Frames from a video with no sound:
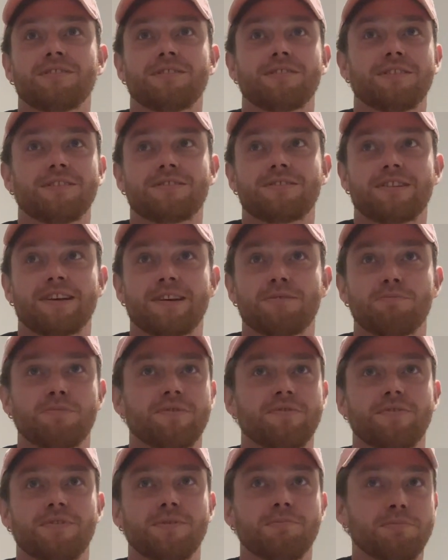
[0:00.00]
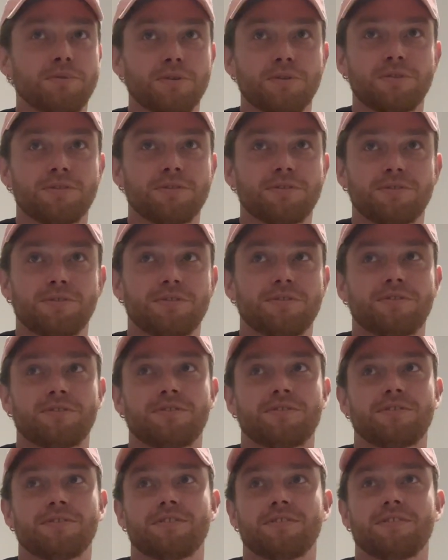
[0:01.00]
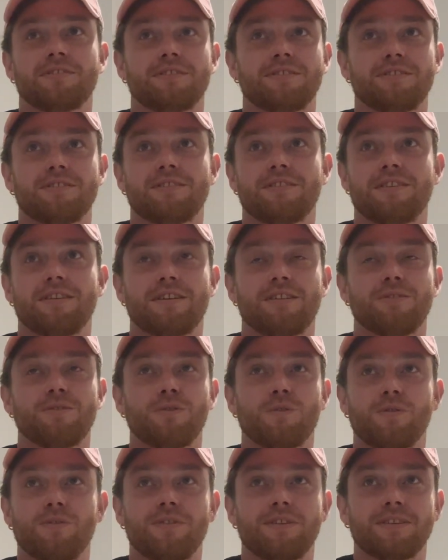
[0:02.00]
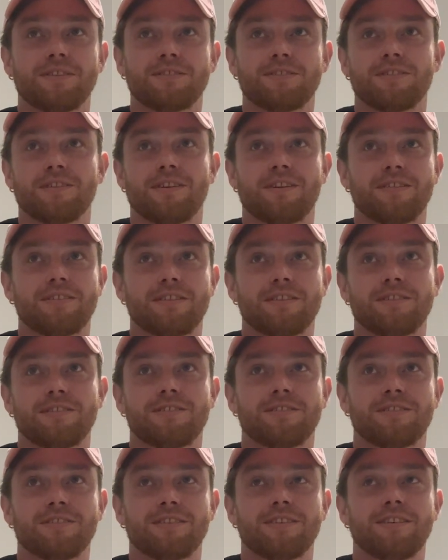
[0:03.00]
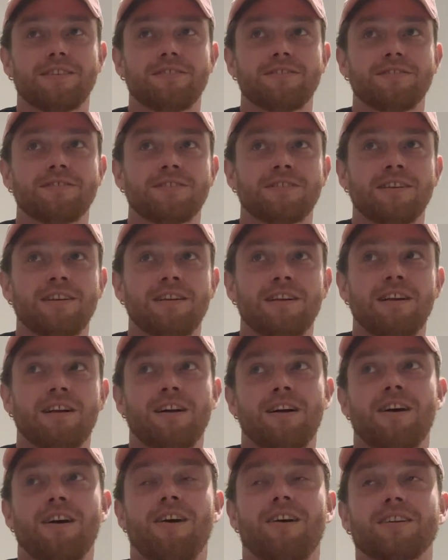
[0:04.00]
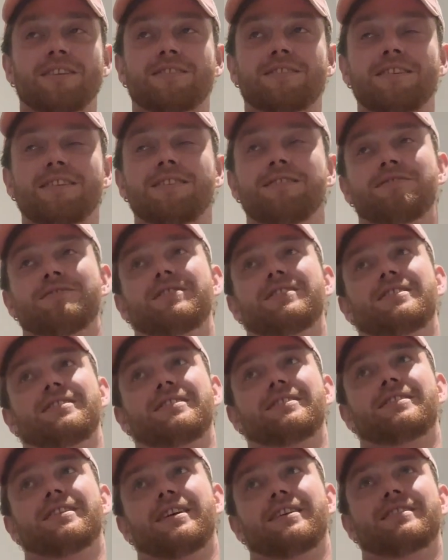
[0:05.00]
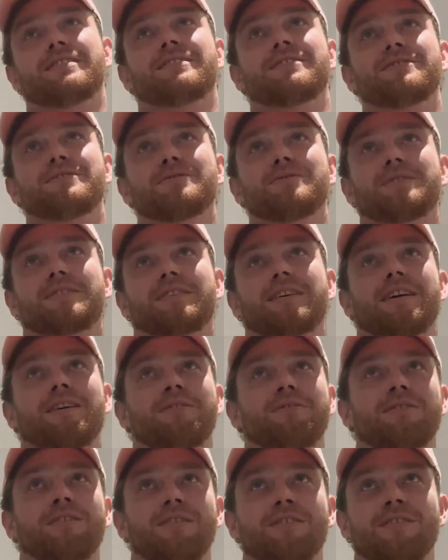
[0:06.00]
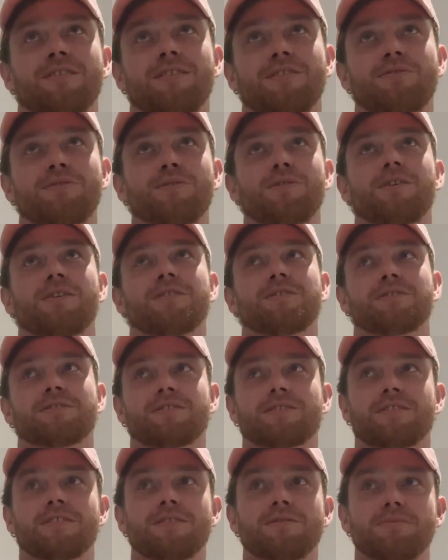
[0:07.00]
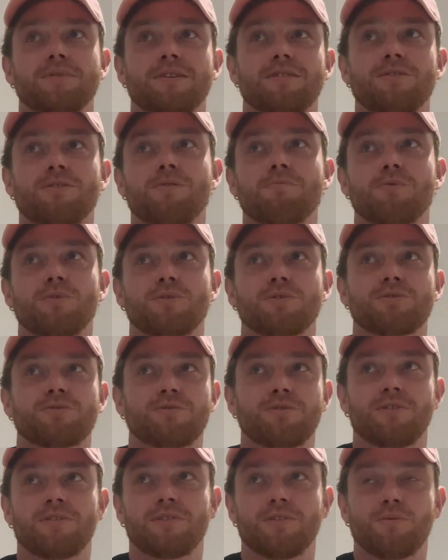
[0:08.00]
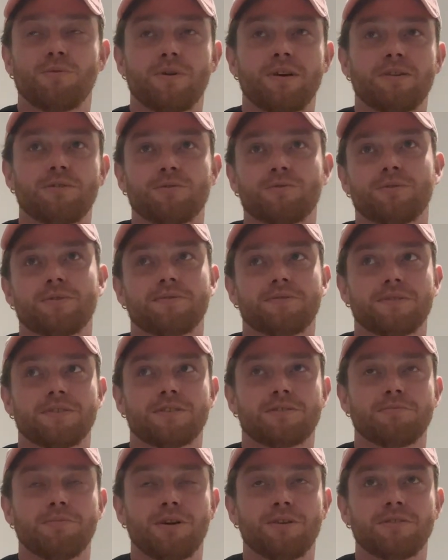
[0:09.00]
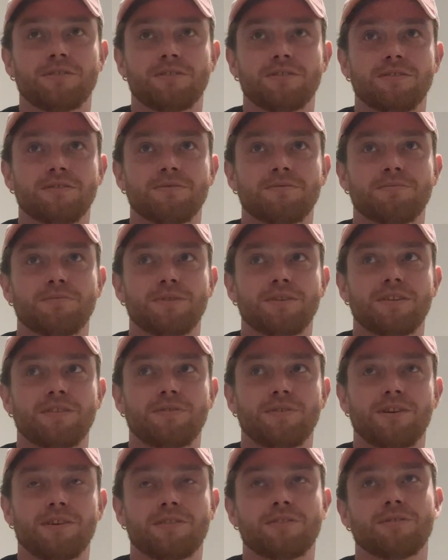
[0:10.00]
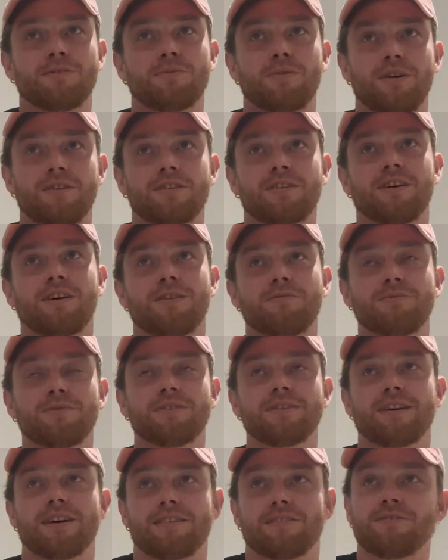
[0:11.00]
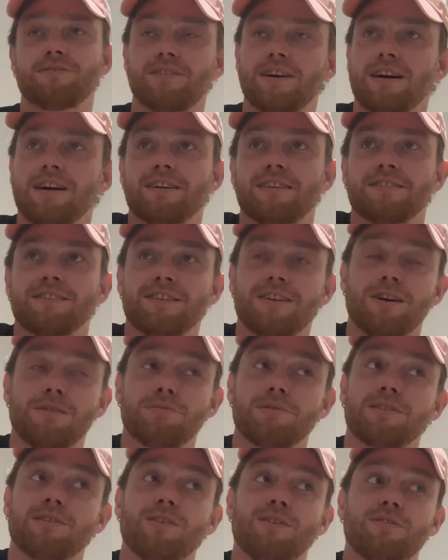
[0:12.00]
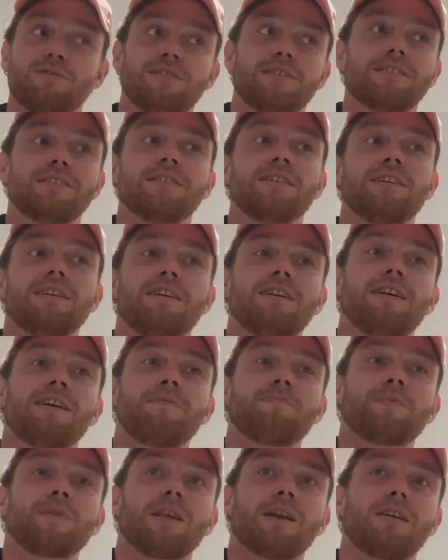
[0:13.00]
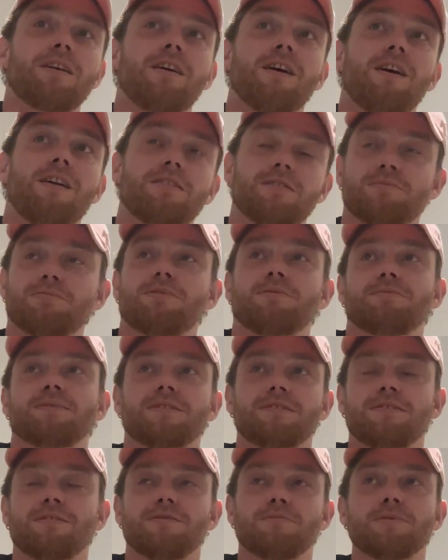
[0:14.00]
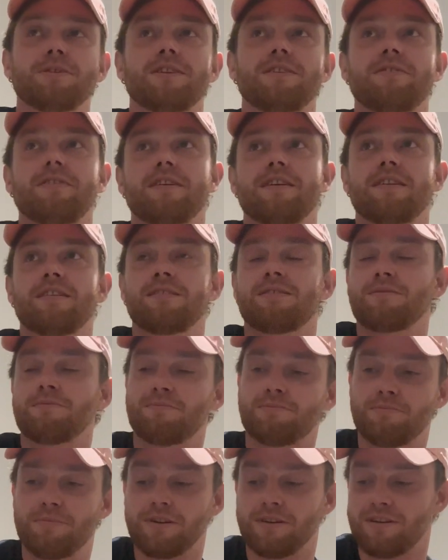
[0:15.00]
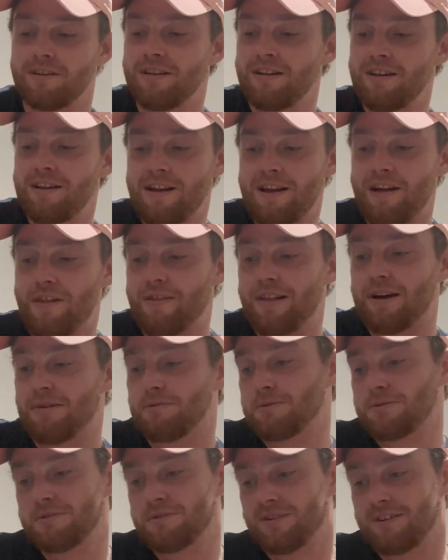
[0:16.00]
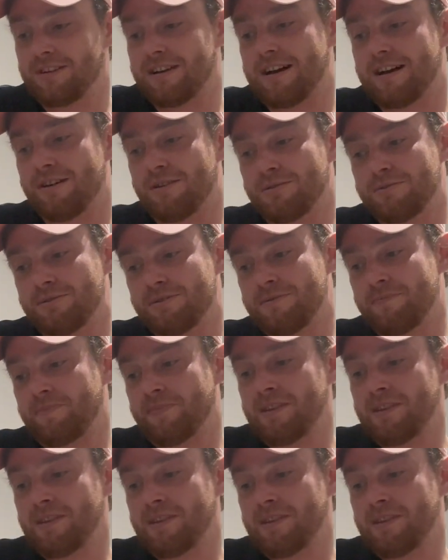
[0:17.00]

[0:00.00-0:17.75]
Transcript: The same with the books and all things like this. And I didn't really take into account, I thought I was going to be a lot more stronger willed with the smoking, but if I could have woke up and had a fag and a cup of coffee, I'd have probably still been in there, but that was not allowed.